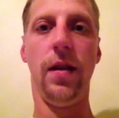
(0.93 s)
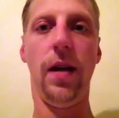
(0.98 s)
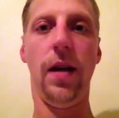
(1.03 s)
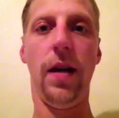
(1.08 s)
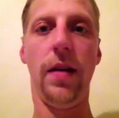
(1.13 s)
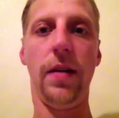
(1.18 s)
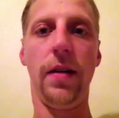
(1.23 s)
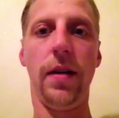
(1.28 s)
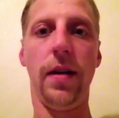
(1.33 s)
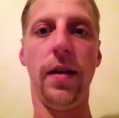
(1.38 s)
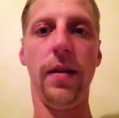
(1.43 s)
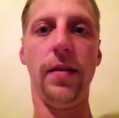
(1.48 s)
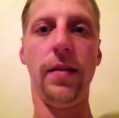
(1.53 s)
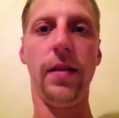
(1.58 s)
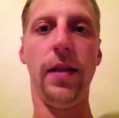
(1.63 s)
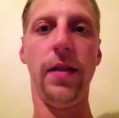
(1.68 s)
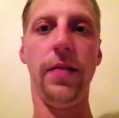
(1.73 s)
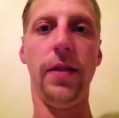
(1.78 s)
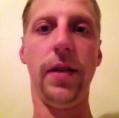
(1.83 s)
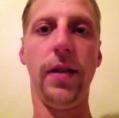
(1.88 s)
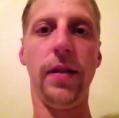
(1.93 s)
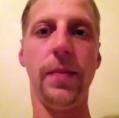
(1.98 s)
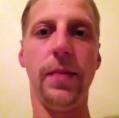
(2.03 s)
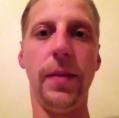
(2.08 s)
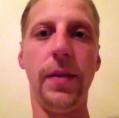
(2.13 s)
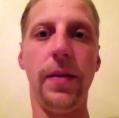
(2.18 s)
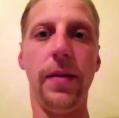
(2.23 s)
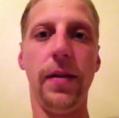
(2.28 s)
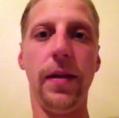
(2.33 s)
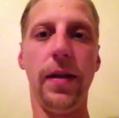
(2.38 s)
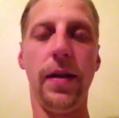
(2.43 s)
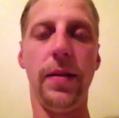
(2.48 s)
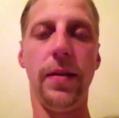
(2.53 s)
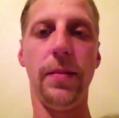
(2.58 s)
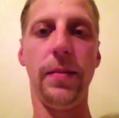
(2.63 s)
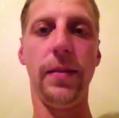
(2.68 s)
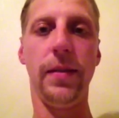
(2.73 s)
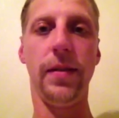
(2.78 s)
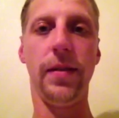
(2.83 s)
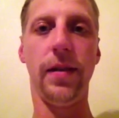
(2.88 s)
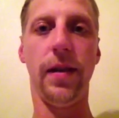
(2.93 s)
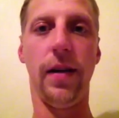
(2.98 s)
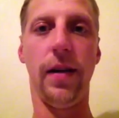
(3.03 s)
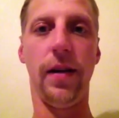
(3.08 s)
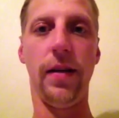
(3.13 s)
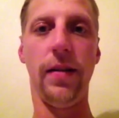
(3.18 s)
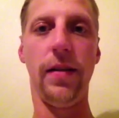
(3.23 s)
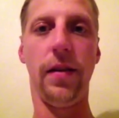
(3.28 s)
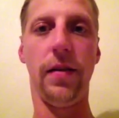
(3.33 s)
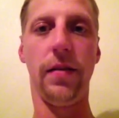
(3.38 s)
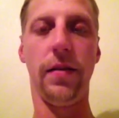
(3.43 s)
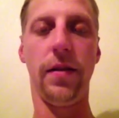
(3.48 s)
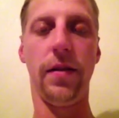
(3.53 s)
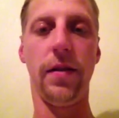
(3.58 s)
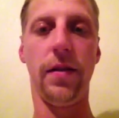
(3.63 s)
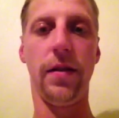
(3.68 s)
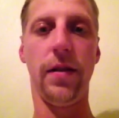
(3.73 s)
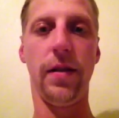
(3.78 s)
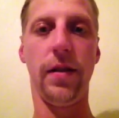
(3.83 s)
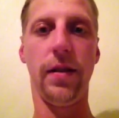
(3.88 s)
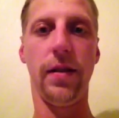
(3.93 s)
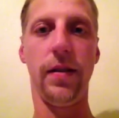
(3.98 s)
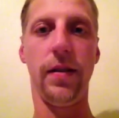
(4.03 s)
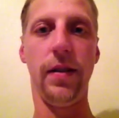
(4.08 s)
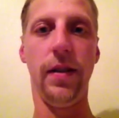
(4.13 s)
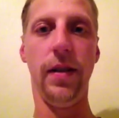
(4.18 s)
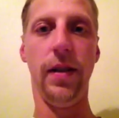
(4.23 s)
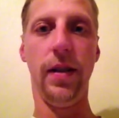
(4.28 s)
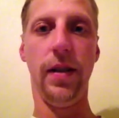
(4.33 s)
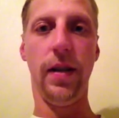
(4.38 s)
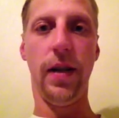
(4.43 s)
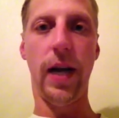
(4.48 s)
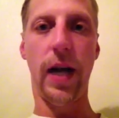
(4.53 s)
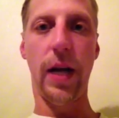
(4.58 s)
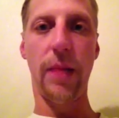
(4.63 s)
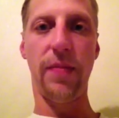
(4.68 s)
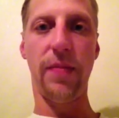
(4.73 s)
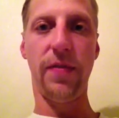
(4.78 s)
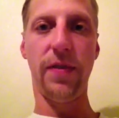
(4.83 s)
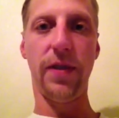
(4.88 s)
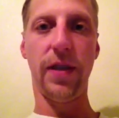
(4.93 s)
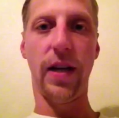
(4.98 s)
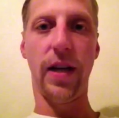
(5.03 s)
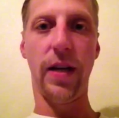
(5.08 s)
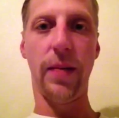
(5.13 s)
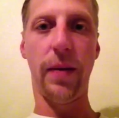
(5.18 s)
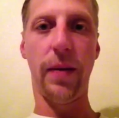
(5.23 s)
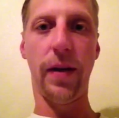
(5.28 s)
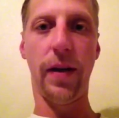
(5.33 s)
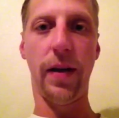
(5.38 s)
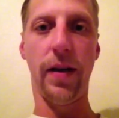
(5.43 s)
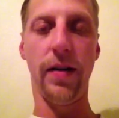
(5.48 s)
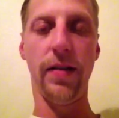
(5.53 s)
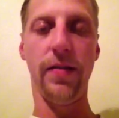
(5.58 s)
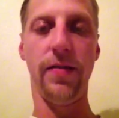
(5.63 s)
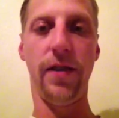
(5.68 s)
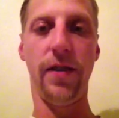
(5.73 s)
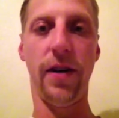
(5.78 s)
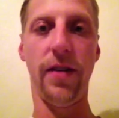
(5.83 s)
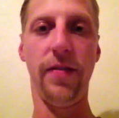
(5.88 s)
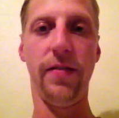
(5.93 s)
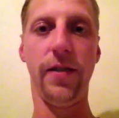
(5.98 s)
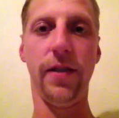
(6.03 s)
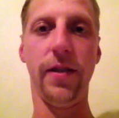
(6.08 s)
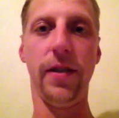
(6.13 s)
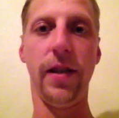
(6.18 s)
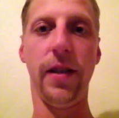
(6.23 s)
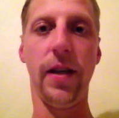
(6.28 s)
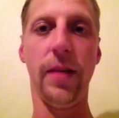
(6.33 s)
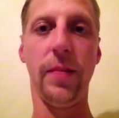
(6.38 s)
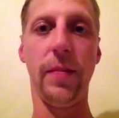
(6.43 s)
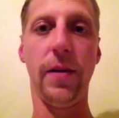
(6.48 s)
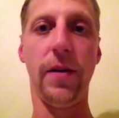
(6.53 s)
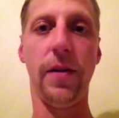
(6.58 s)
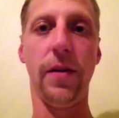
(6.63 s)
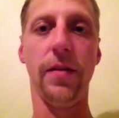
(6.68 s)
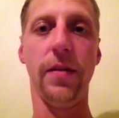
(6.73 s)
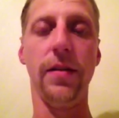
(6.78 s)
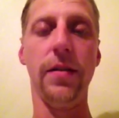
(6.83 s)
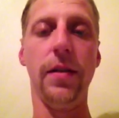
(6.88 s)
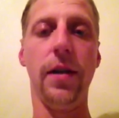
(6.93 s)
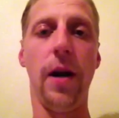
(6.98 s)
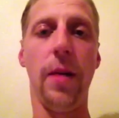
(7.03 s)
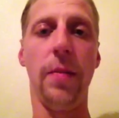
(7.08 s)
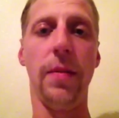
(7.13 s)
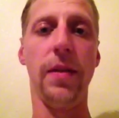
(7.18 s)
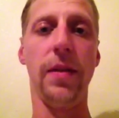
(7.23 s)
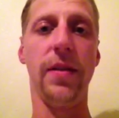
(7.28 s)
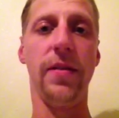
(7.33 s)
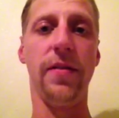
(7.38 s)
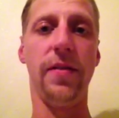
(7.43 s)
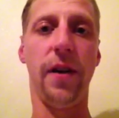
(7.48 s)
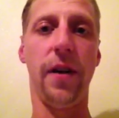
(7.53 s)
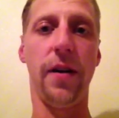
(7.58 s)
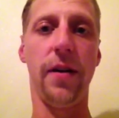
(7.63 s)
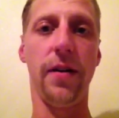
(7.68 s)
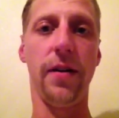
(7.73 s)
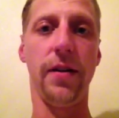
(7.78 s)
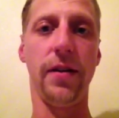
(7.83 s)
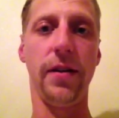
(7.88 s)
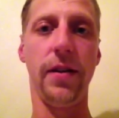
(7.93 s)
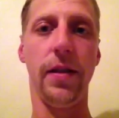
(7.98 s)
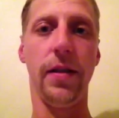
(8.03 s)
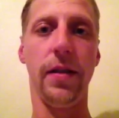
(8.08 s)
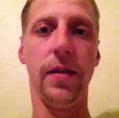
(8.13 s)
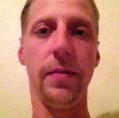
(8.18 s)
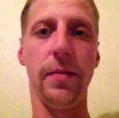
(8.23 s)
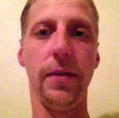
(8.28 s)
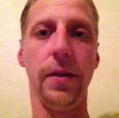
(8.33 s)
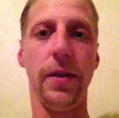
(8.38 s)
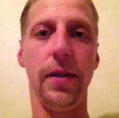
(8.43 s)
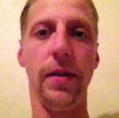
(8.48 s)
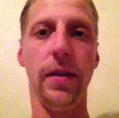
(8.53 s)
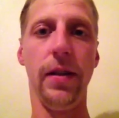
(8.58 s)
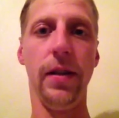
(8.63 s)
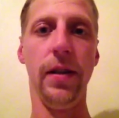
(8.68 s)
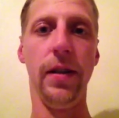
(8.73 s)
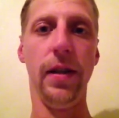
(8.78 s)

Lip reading: Hi there guys, Steve with SPL Games. I downloaded a app for the iPad, a very fun game called Goblin Defender Steel and Wood.